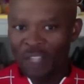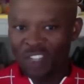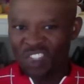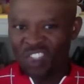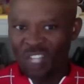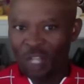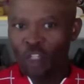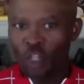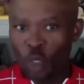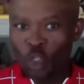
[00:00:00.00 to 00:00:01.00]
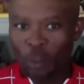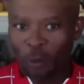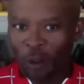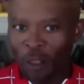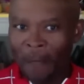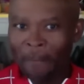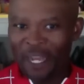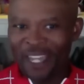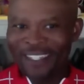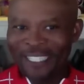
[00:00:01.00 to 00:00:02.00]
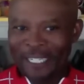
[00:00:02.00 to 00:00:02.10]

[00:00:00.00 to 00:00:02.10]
So it's still usable, but